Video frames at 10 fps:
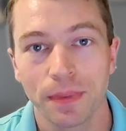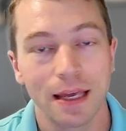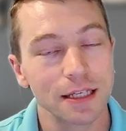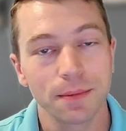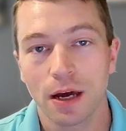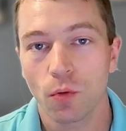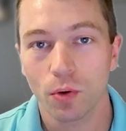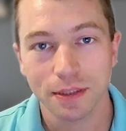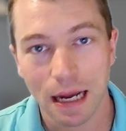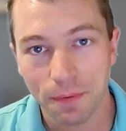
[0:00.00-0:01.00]
It doesn't matter
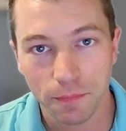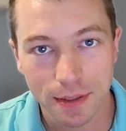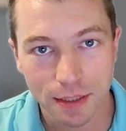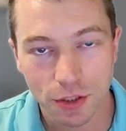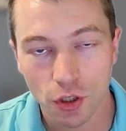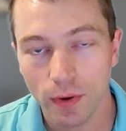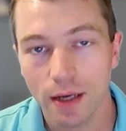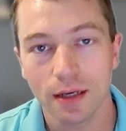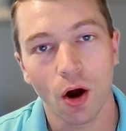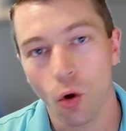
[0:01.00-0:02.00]
what type of business you're
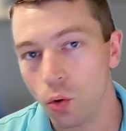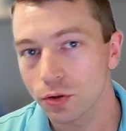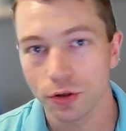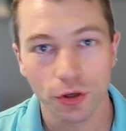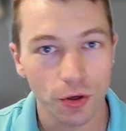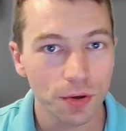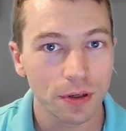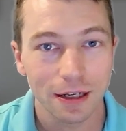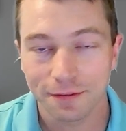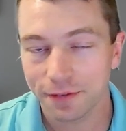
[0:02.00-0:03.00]
in, old or new,
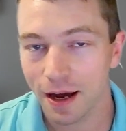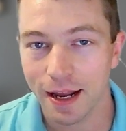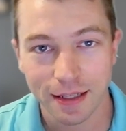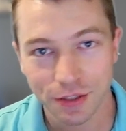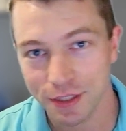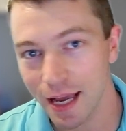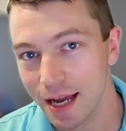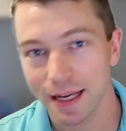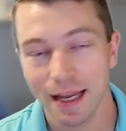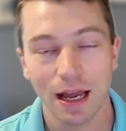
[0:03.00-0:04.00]
finance,
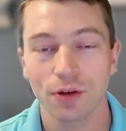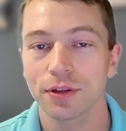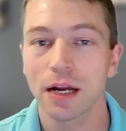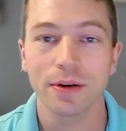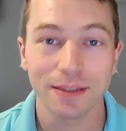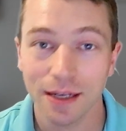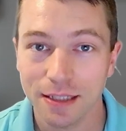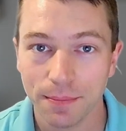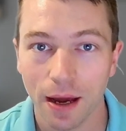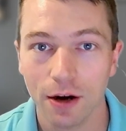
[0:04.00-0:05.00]
tech, healthcare, it
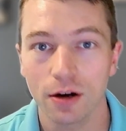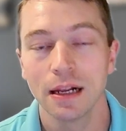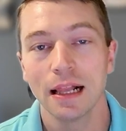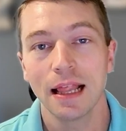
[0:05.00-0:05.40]
doesn't matter.